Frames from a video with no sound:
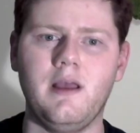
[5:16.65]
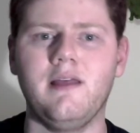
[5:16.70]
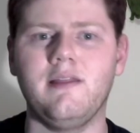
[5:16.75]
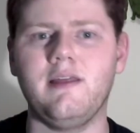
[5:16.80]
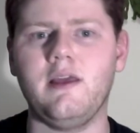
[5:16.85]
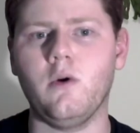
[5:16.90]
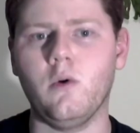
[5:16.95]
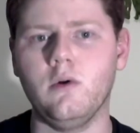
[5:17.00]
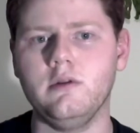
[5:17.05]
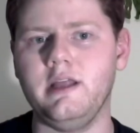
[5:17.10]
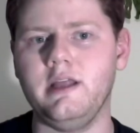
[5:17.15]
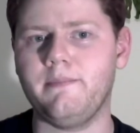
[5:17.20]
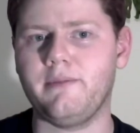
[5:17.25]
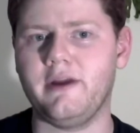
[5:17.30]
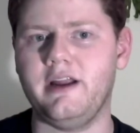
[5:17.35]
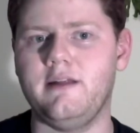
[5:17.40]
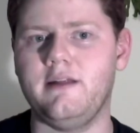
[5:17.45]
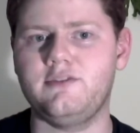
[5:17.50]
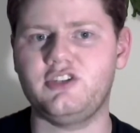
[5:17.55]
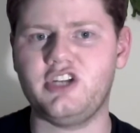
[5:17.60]
The only
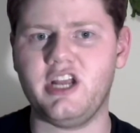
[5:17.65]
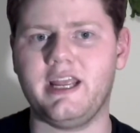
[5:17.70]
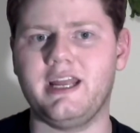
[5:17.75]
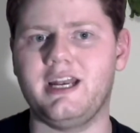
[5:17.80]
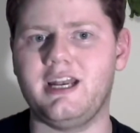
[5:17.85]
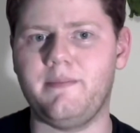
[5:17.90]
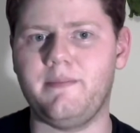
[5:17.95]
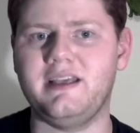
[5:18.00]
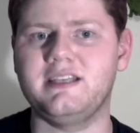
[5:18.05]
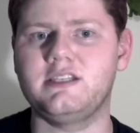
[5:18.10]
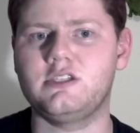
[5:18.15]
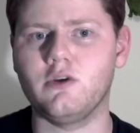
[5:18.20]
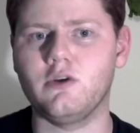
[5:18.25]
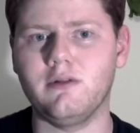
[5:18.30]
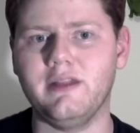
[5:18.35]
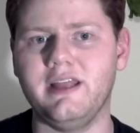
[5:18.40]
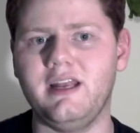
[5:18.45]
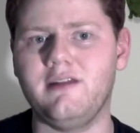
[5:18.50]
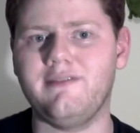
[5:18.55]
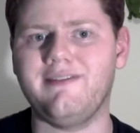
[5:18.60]
breed of chicken to be
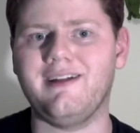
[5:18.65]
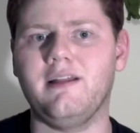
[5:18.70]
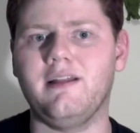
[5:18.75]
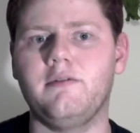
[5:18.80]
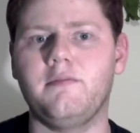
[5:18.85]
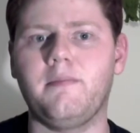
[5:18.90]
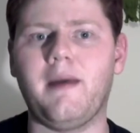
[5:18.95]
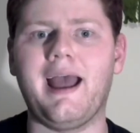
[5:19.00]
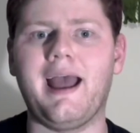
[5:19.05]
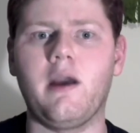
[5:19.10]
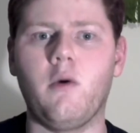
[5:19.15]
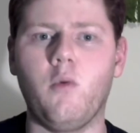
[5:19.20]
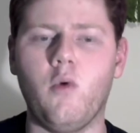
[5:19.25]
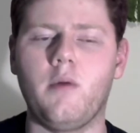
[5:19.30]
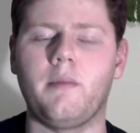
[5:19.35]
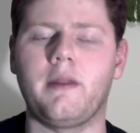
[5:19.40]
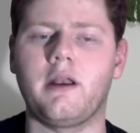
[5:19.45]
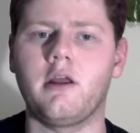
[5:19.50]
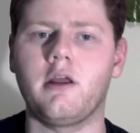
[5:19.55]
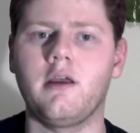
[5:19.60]
solely developed by a
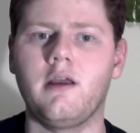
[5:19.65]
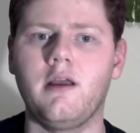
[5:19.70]
woman.